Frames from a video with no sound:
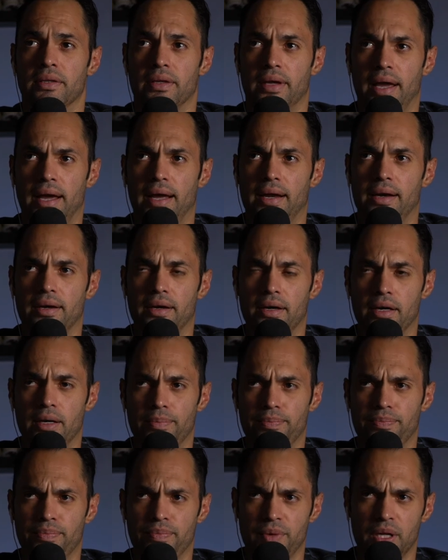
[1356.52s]
And
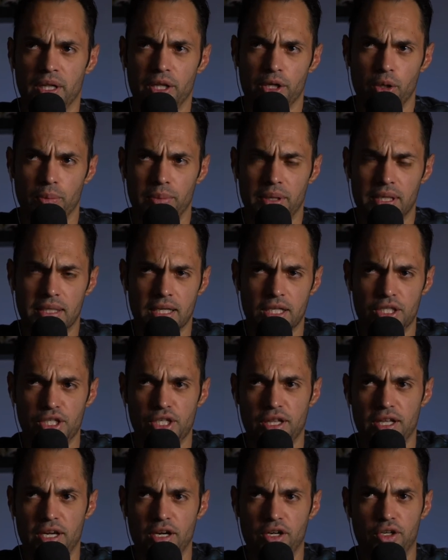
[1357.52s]
a little bit
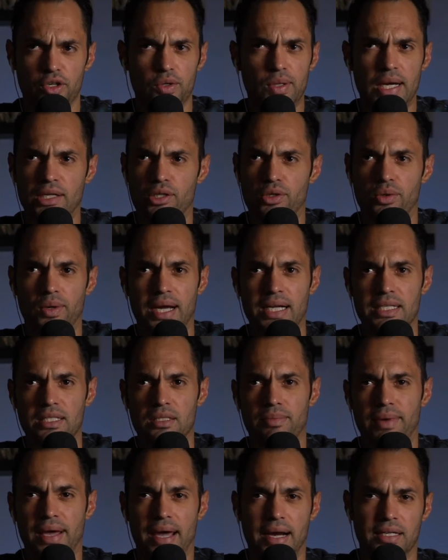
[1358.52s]
touching there too, I tried
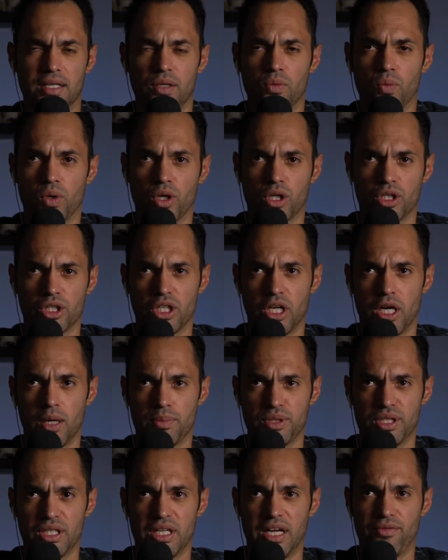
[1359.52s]
some acting
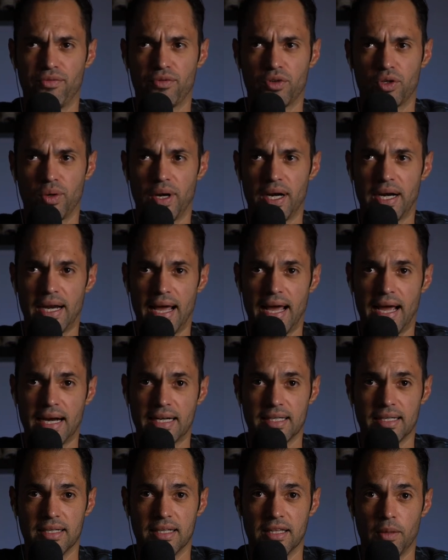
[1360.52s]
workshops and I've tried
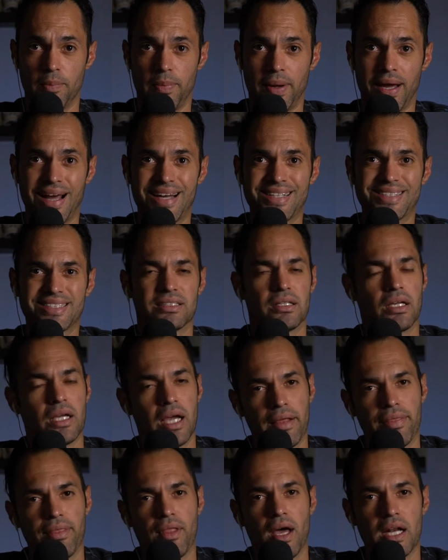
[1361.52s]
acting in the past.
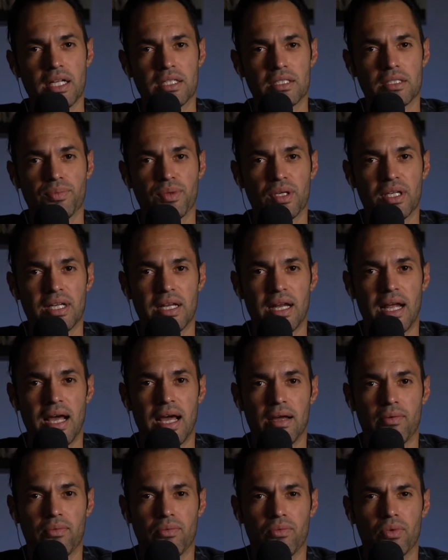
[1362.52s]
I thought it's something
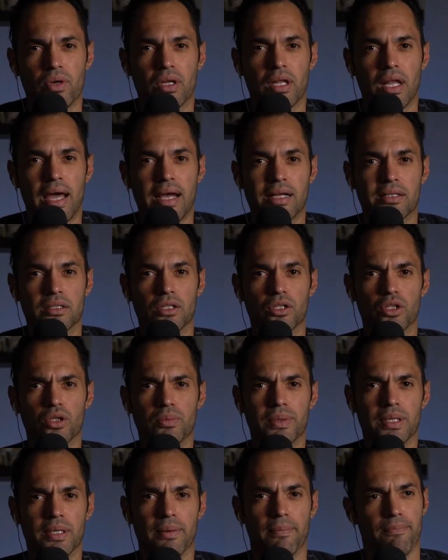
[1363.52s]
I would like to do,
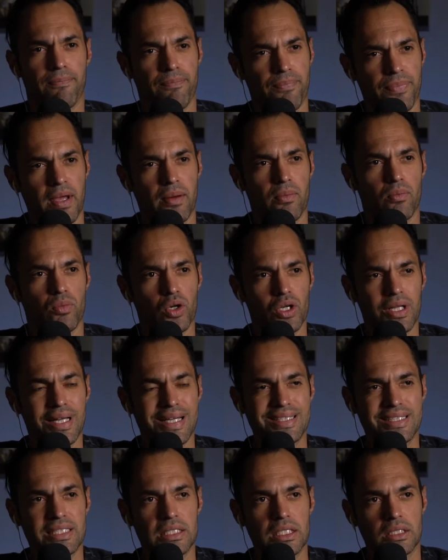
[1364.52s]
but I'm
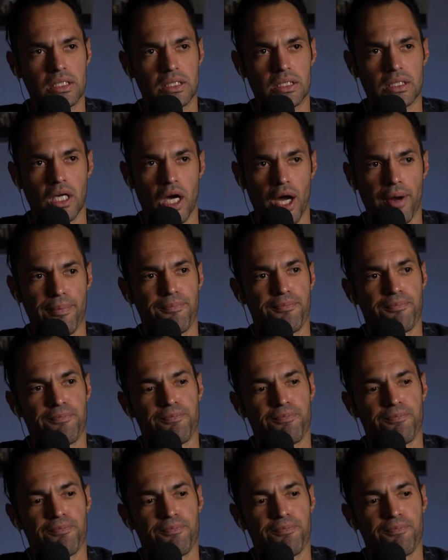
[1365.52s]
realizing it's not.